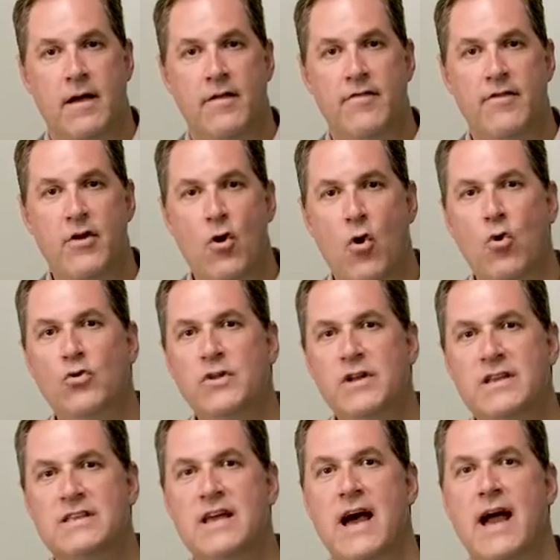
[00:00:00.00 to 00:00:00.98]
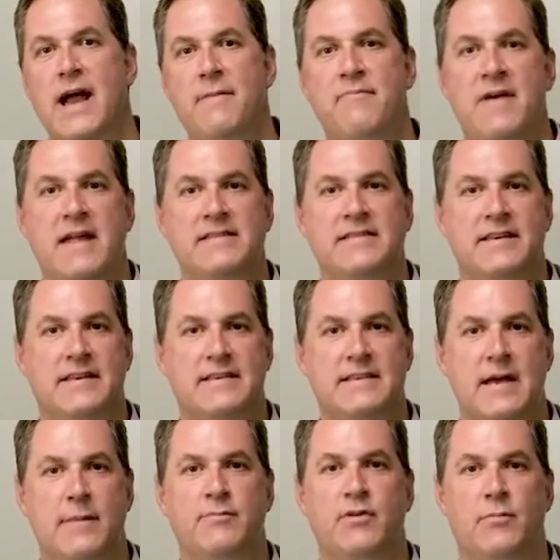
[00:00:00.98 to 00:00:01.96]
The only time that's
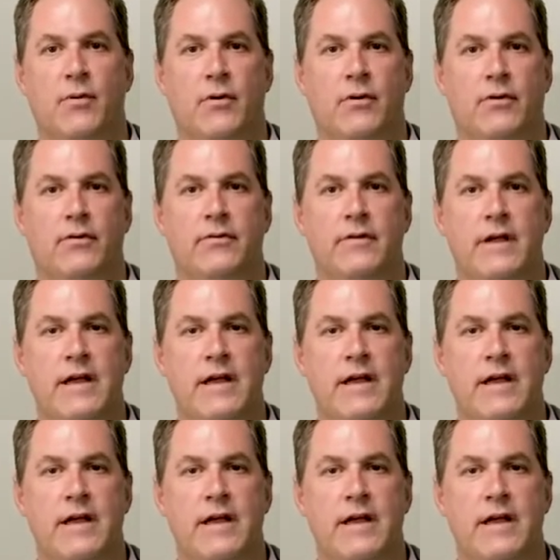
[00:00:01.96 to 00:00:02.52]
acceptable